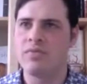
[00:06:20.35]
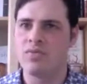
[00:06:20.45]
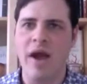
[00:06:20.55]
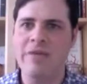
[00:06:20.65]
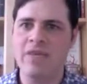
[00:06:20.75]

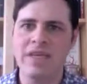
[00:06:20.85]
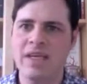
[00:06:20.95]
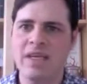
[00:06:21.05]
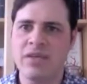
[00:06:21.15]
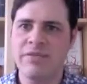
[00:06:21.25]
rival
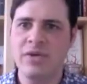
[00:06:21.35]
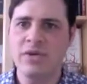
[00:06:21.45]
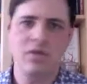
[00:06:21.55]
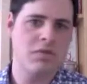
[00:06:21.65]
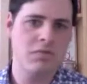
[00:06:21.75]
deities
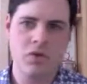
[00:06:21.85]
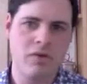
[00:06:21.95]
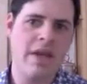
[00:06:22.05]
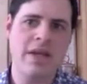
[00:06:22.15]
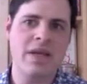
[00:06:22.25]
first,
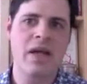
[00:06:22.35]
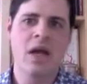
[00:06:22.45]
great.